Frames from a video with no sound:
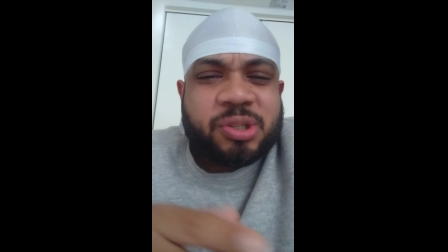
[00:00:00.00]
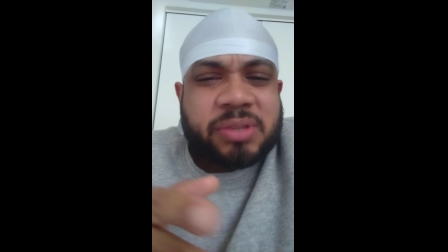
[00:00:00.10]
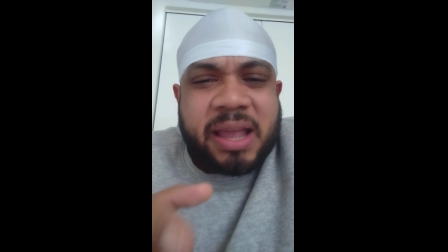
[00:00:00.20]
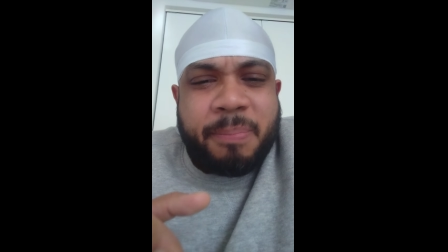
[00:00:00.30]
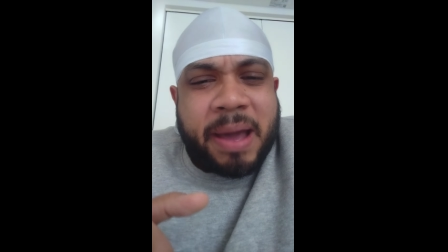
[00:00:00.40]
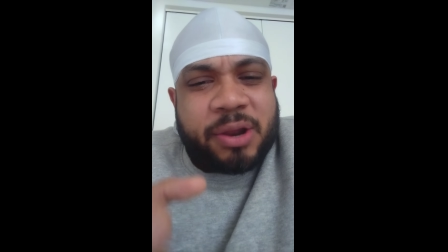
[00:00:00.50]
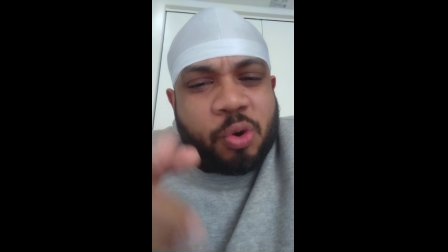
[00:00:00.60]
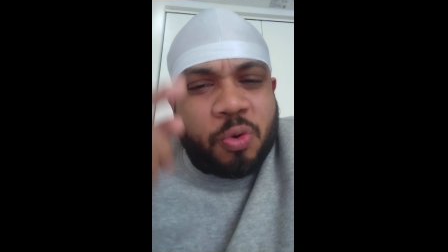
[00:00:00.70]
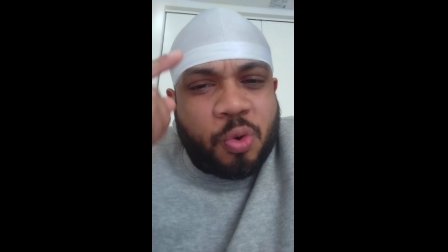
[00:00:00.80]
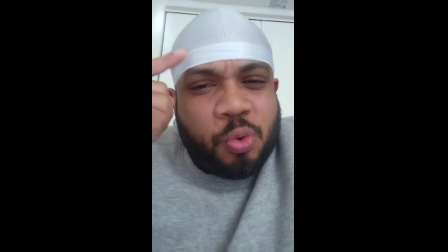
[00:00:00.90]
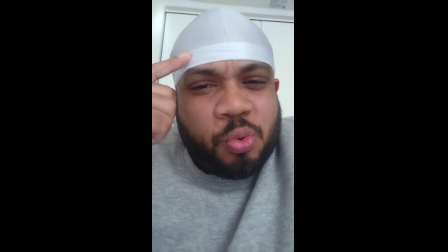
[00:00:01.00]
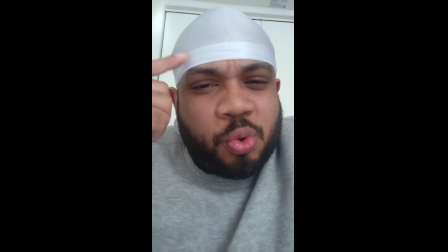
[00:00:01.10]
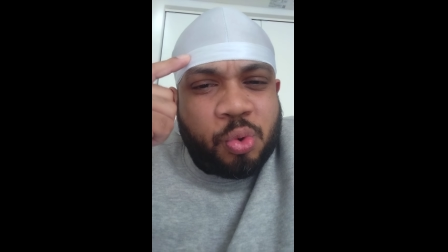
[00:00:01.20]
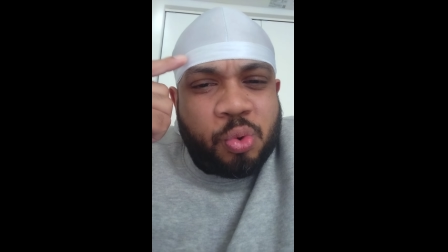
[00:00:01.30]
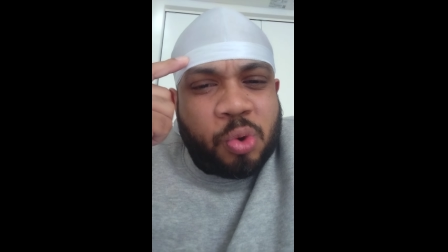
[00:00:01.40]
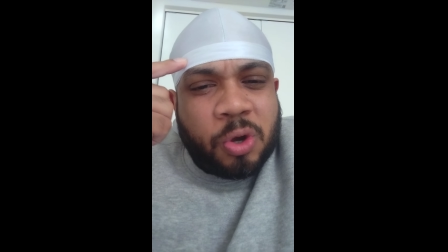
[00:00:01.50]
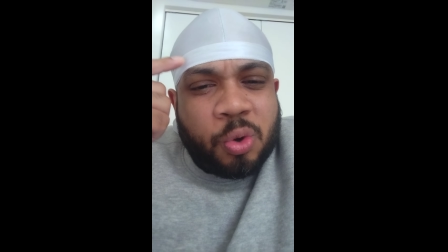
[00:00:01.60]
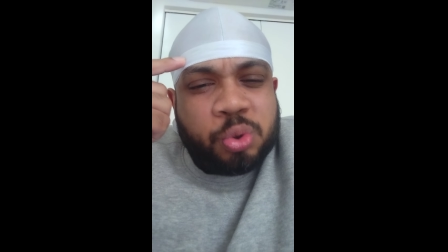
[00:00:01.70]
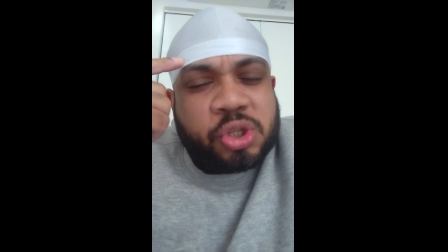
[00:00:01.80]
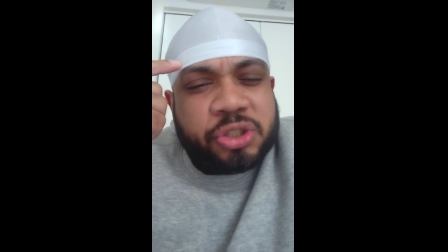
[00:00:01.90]
So think about it. Who who who
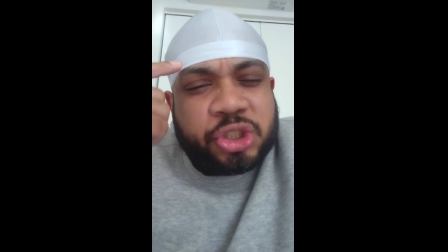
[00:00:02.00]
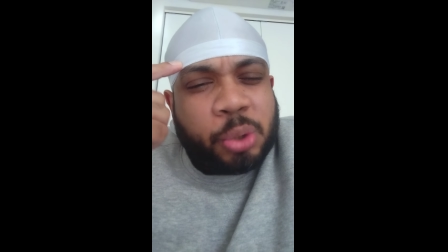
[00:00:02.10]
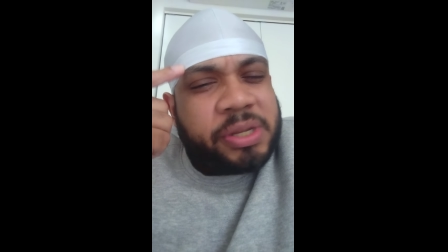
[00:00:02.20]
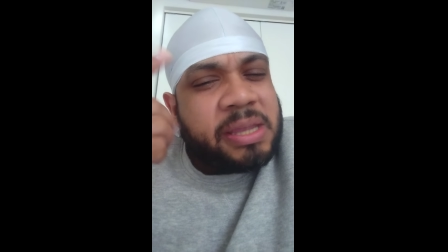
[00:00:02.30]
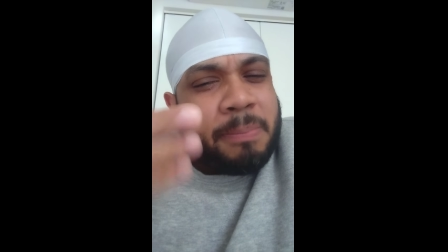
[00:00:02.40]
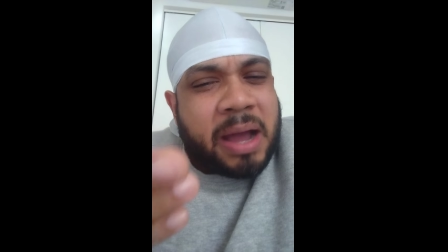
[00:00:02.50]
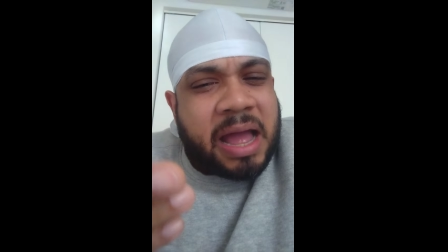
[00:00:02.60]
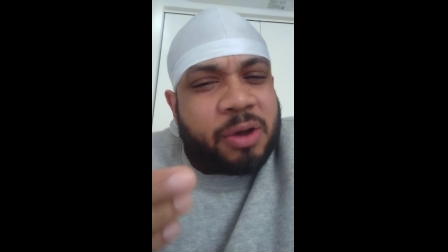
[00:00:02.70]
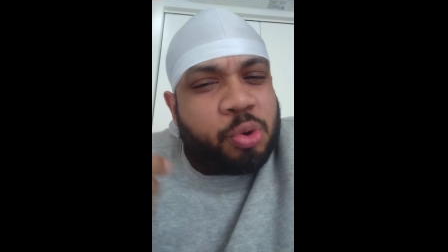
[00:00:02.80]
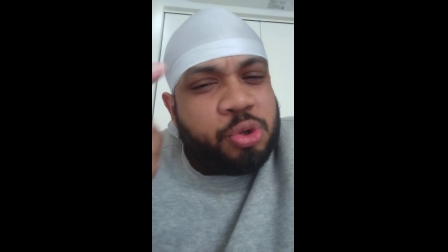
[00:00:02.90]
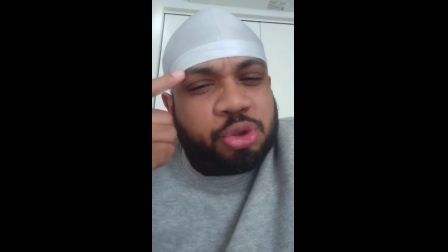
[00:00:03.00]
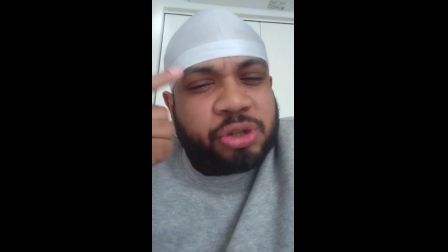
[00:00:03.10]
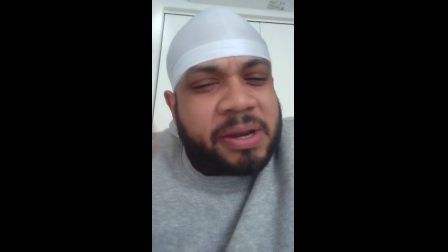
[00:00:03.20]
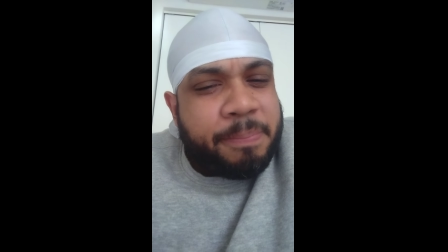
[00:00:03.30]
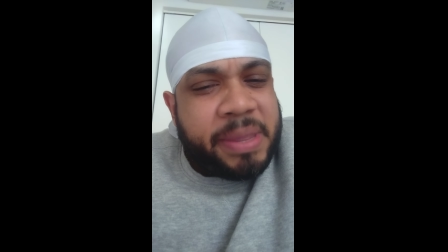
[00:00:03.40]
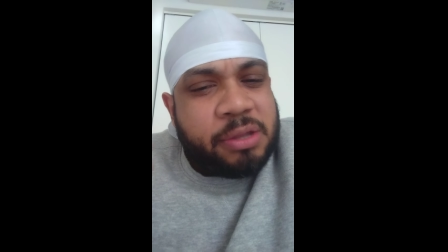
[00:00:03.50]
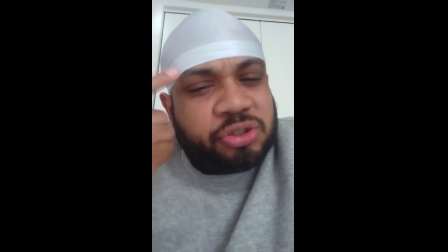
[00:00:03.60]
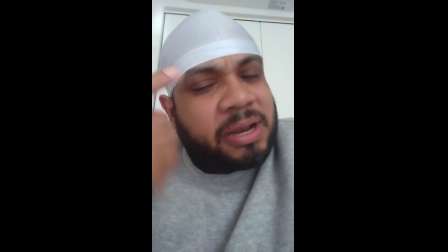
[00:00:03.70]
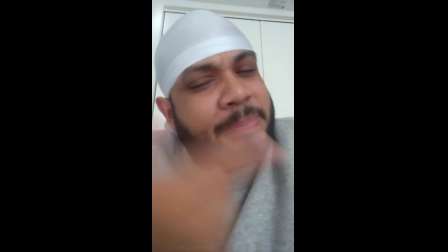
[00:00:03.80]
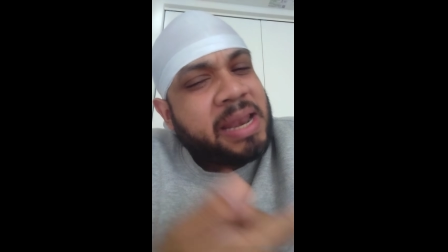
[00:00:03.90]
who's controlling your mind? Who you trying to be? You
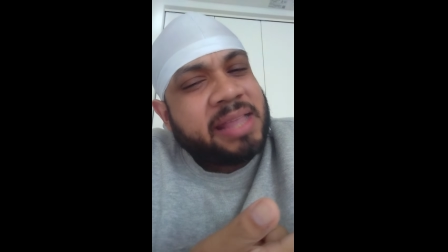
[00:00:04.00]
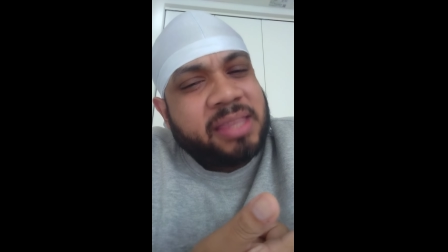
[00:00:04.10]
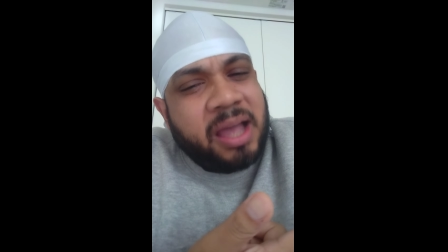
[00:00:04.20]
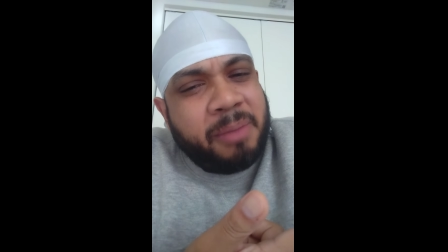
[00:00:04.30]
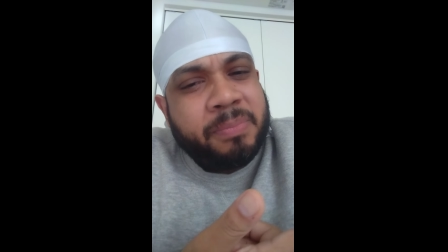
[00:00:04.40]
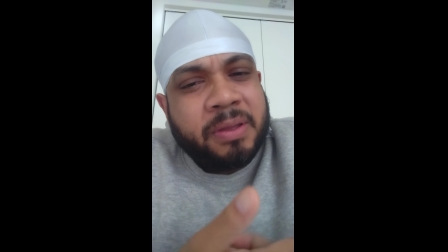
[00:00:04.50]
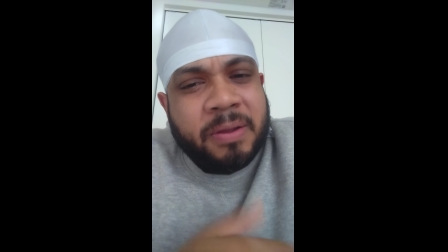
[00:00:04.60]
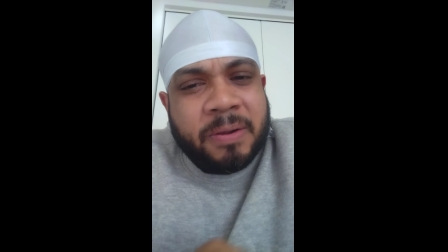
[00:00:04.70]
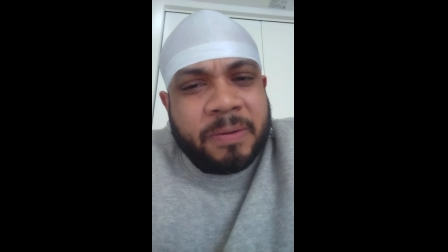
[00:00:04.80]
trying to be like them?